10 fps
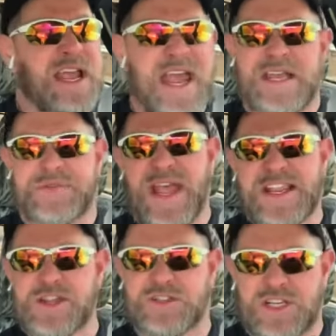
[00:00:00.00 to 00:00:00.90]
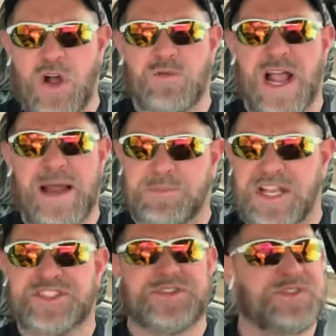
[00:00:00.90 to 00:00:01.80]
Hey, thank you so. God
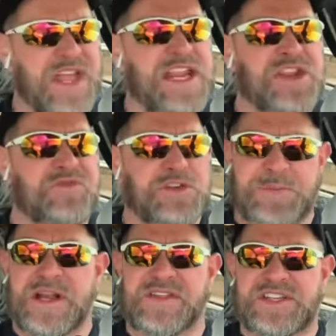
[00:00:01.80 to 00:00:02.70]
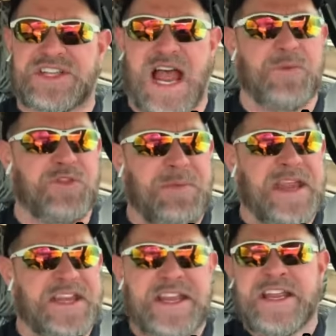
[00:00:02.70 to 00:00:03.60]
bless you and thank you for spending this time with
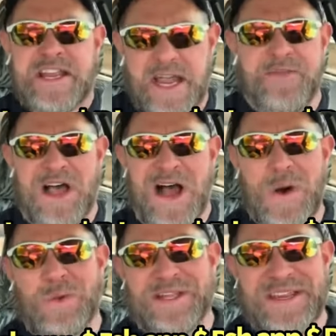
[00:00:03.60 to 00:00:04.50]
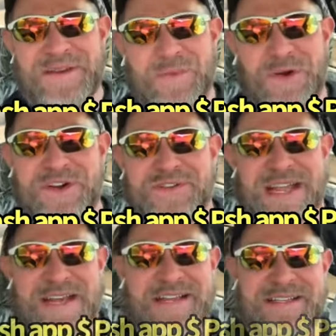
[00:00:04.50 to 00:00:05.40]
me in the Holy Word of
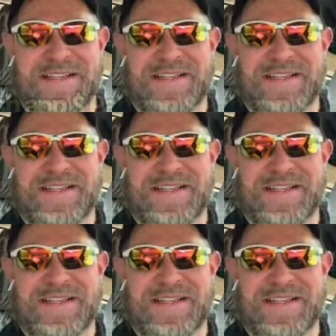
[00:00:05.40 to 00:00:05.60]
God.